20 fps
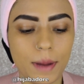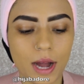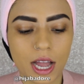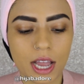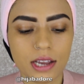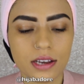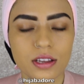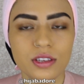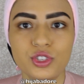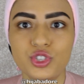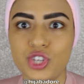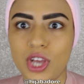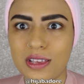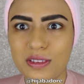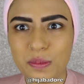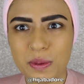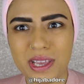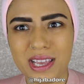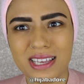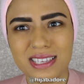but
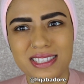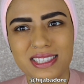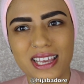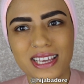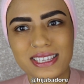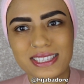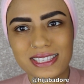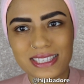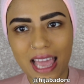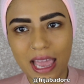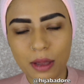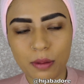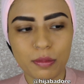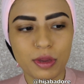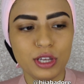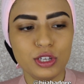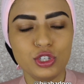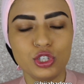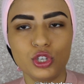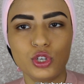just because they sent
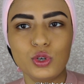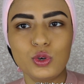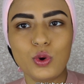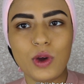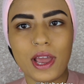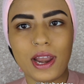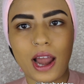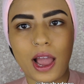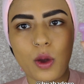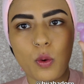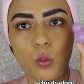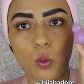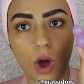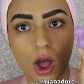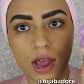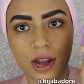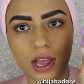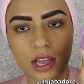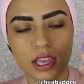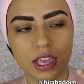me to and I
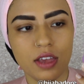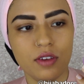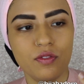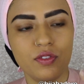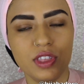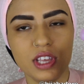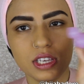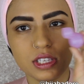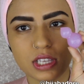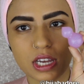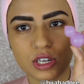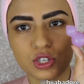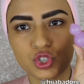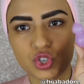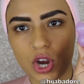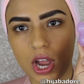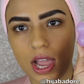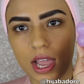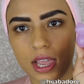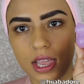wanna give this a
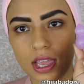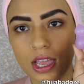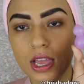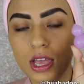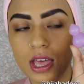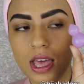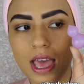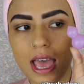try